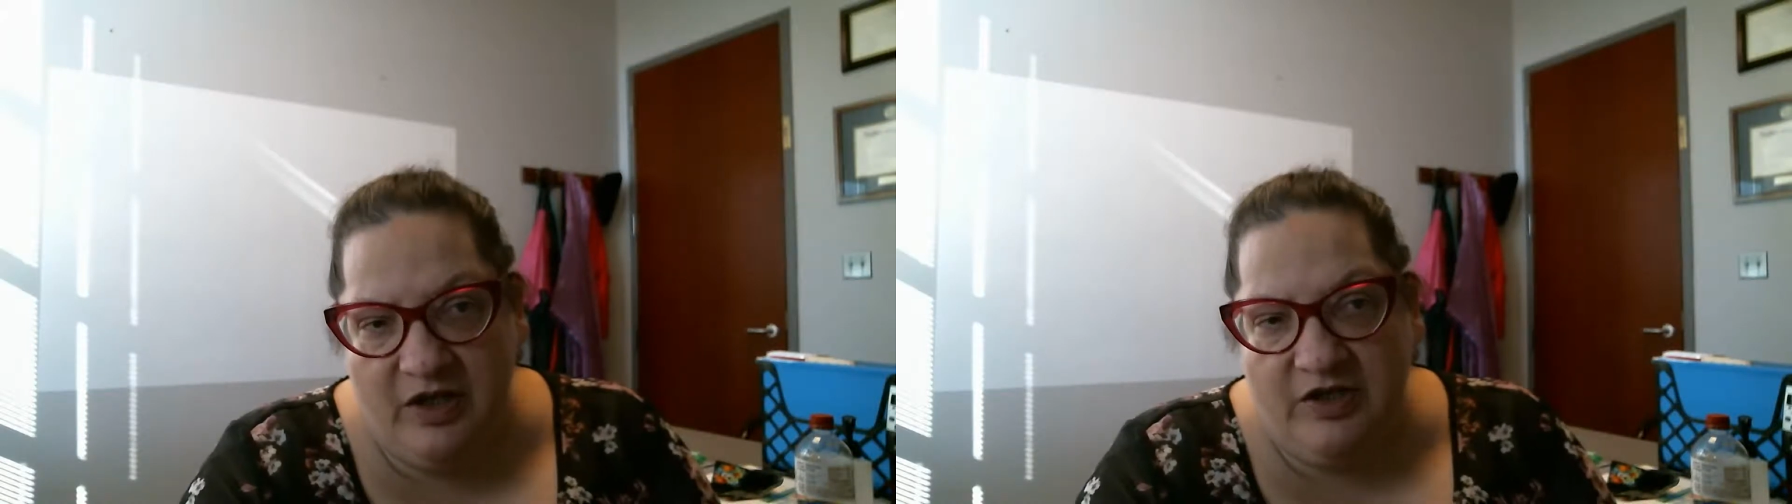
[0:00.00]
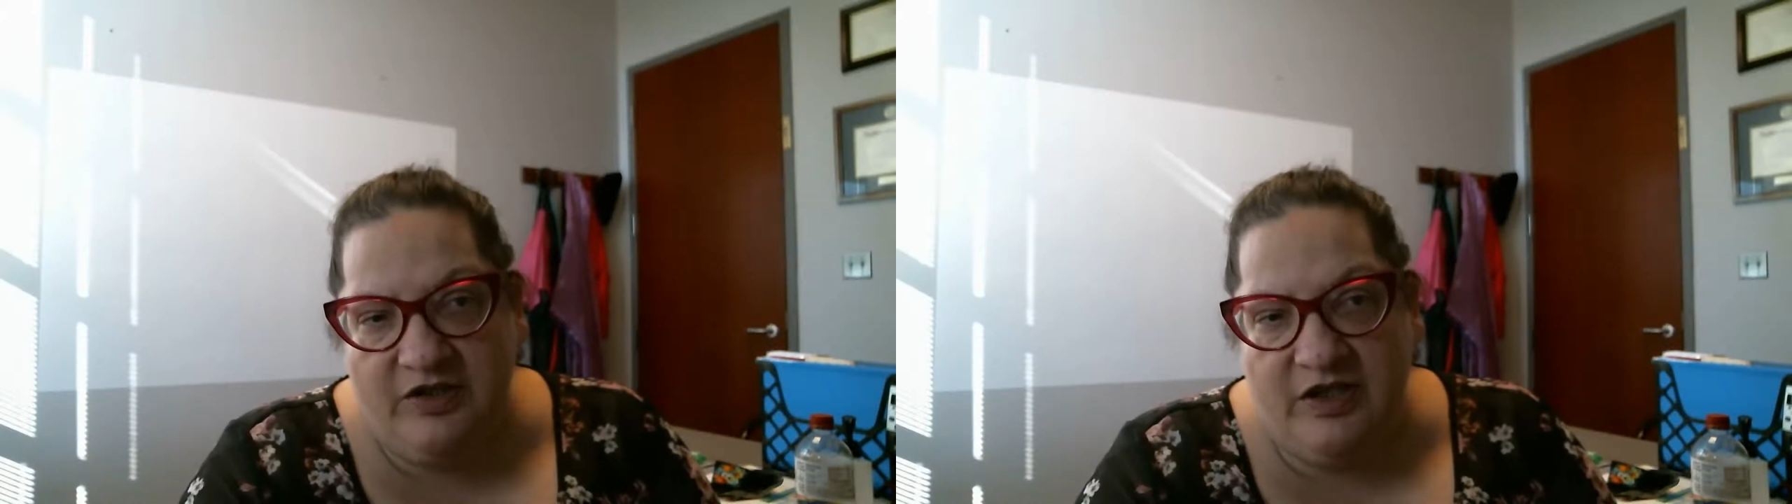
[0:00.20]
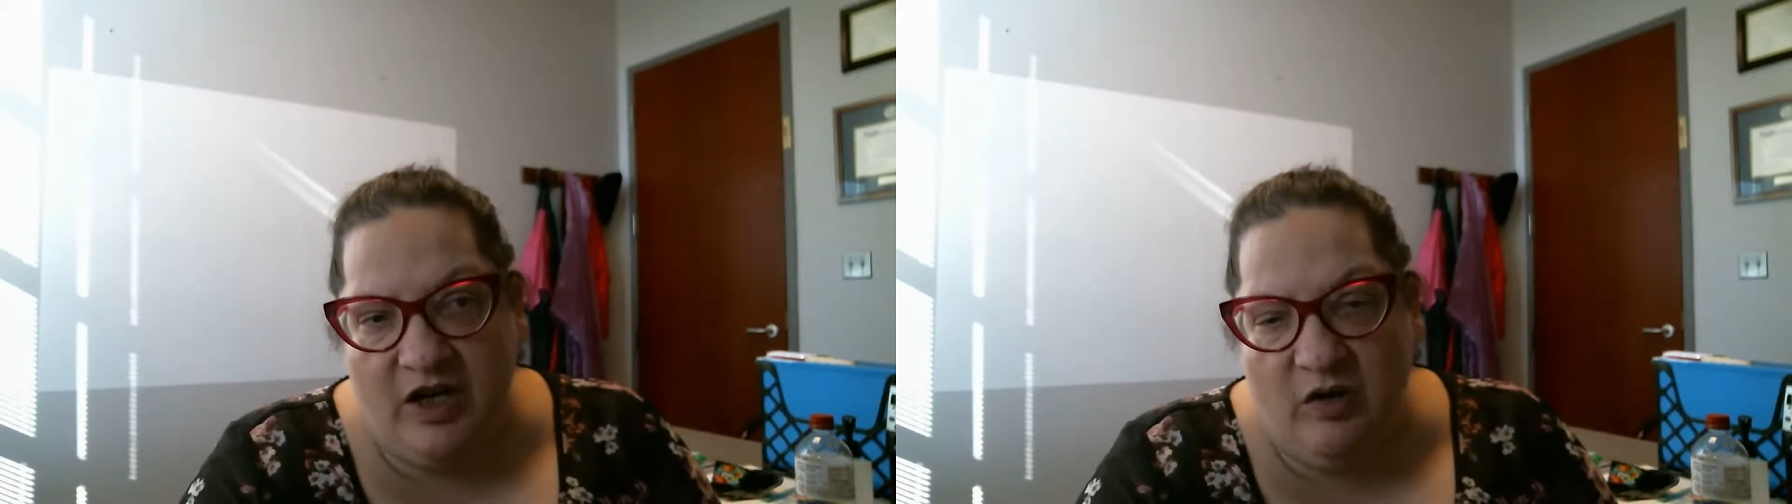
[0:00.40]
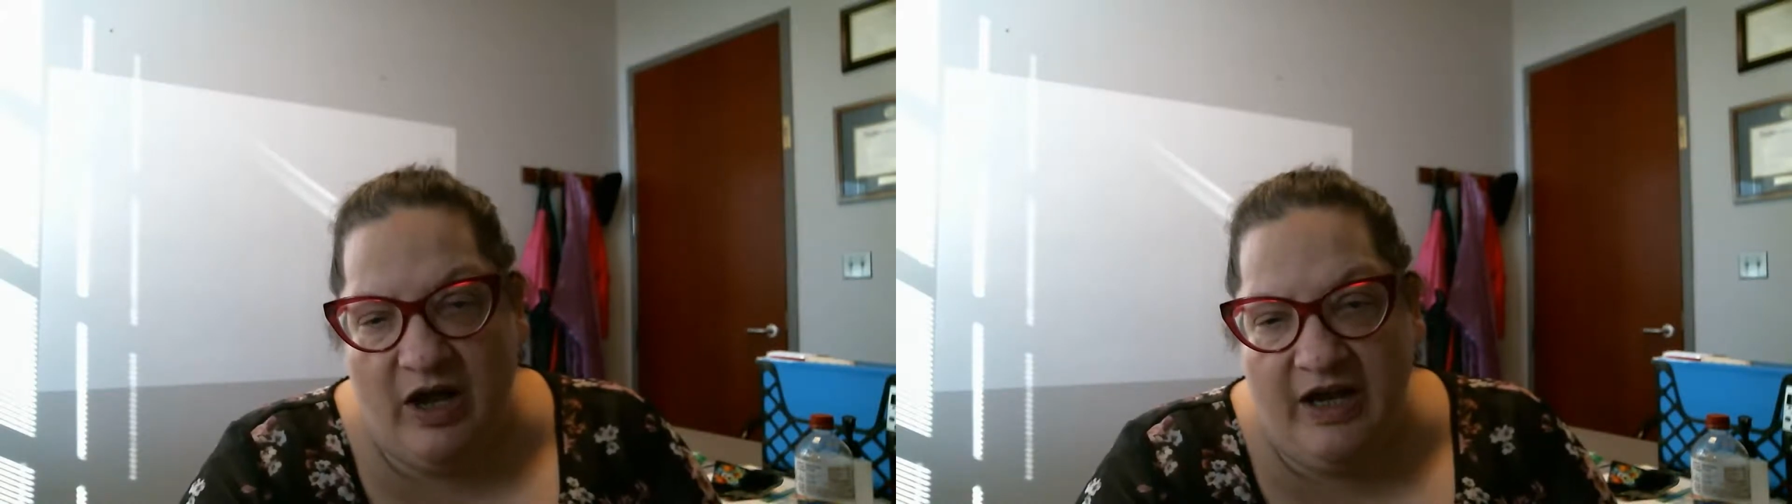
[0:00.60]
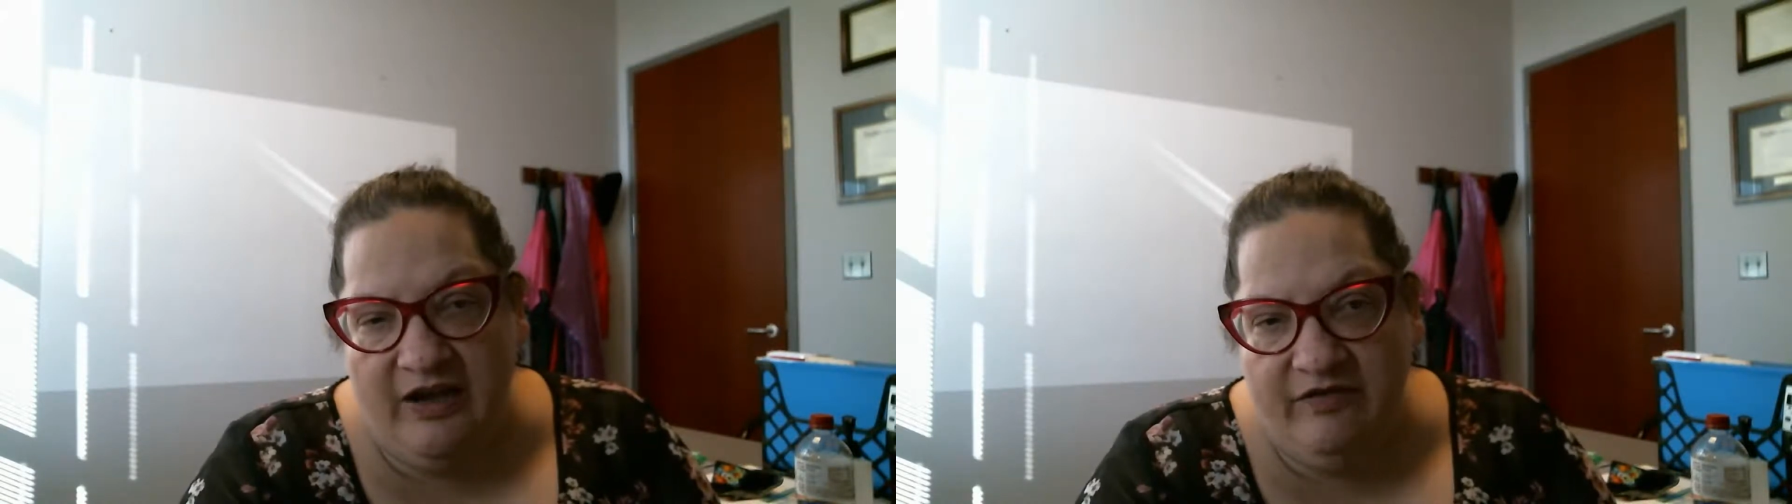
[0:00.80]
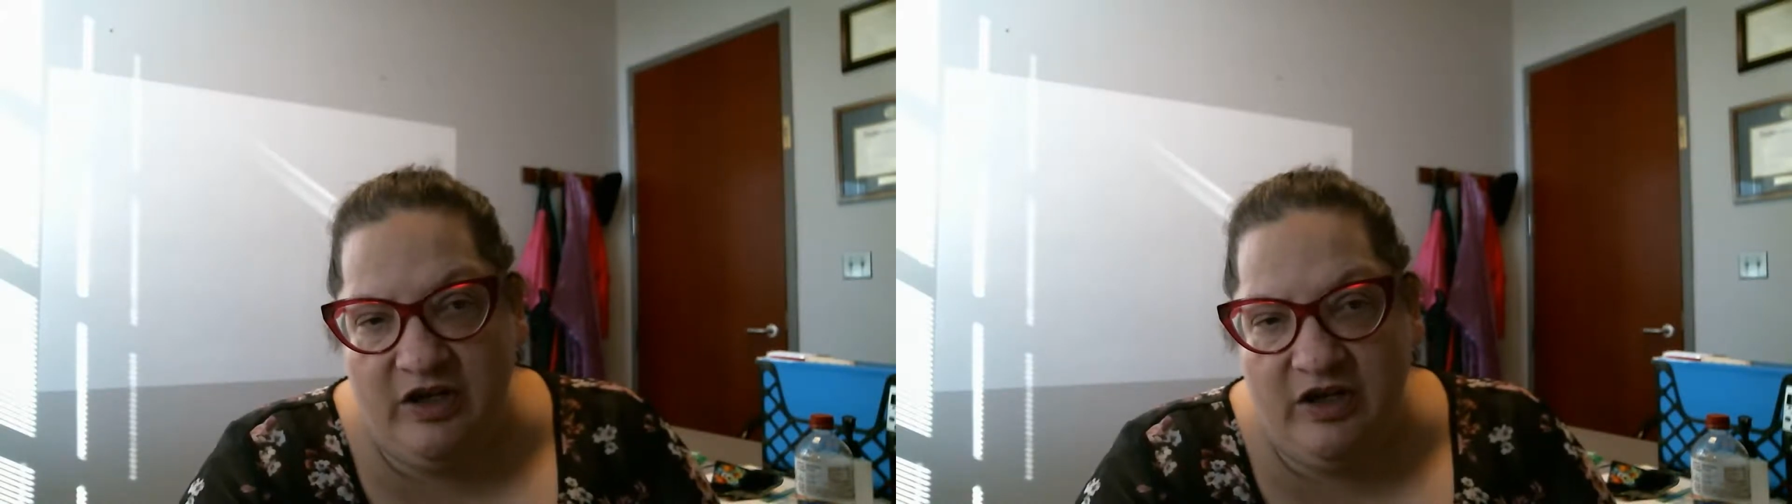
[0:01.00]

So I have